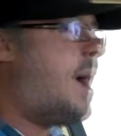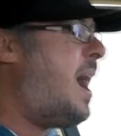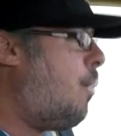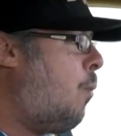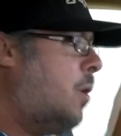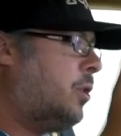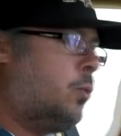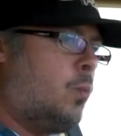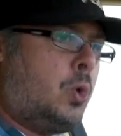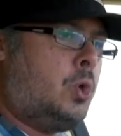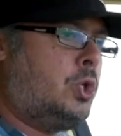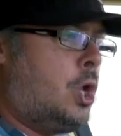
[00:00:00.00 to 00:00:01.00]
I want
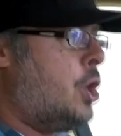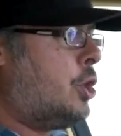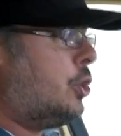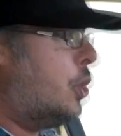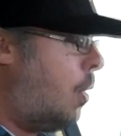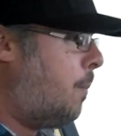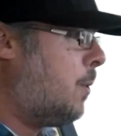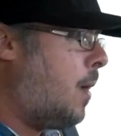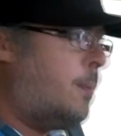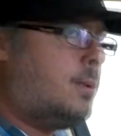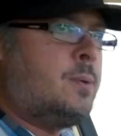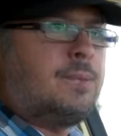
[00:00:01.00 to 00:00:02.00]
wood, no
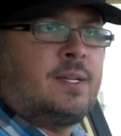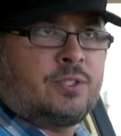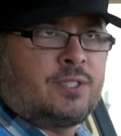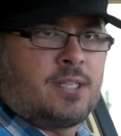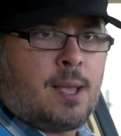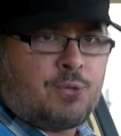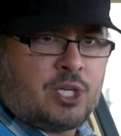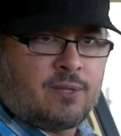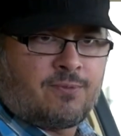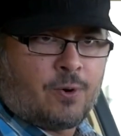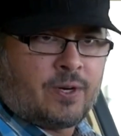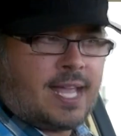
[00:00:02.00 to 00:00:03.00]
problem, there's an option
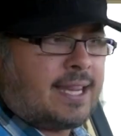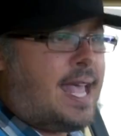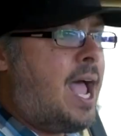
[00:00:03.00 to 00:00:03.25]
for that.